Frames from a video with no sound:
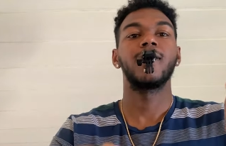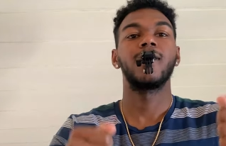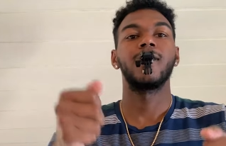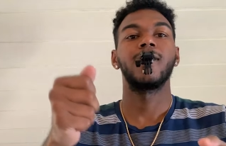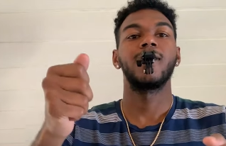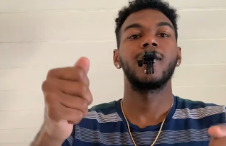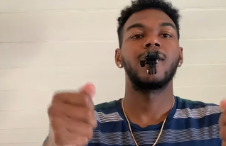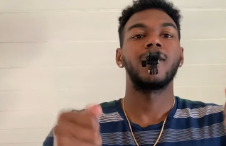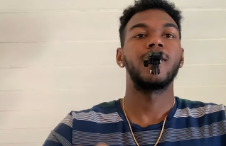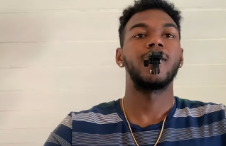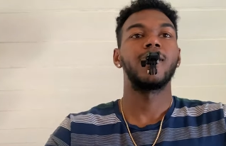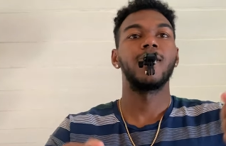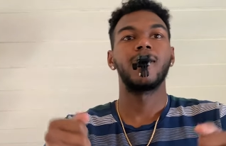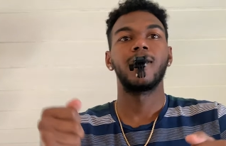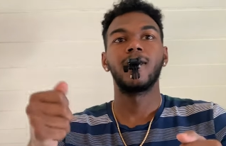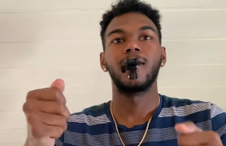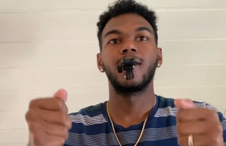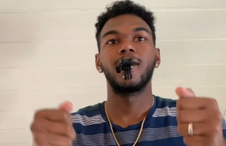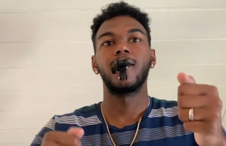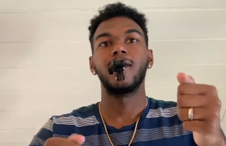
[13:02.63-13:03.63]

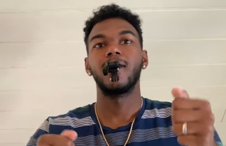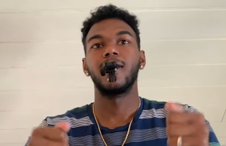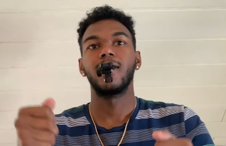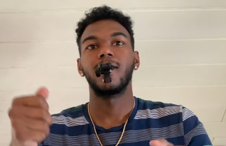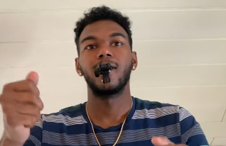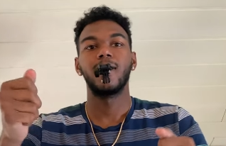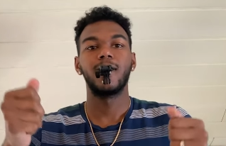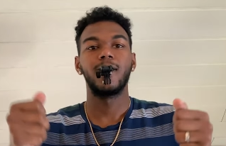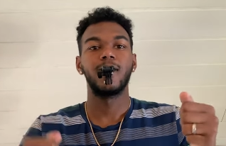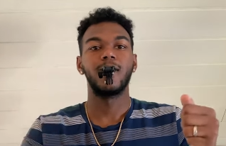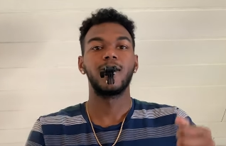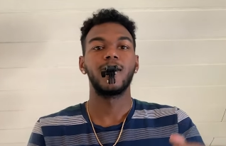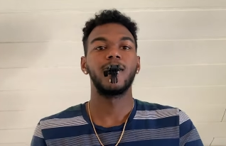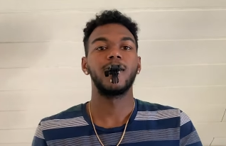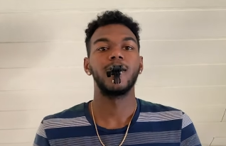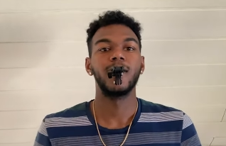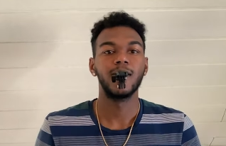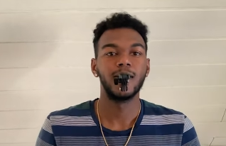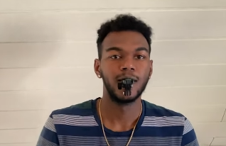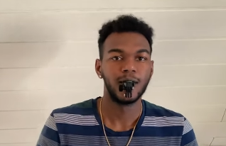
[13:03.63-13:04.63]

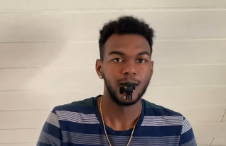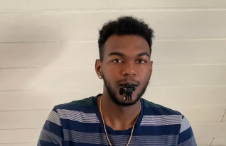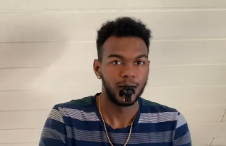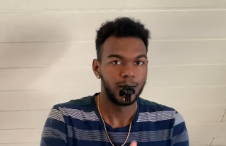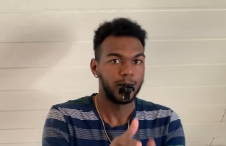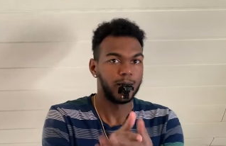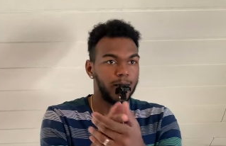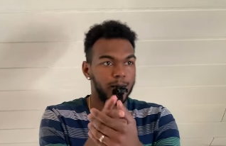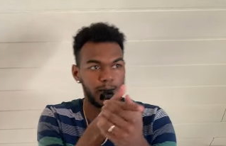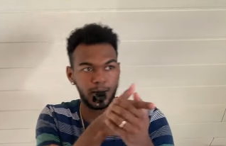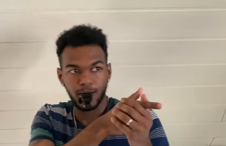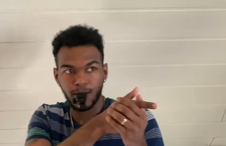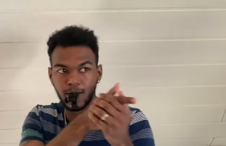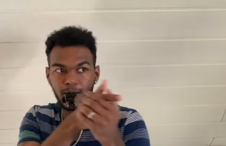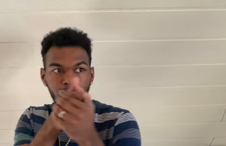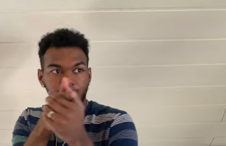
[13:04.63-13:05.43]
(no one is talking)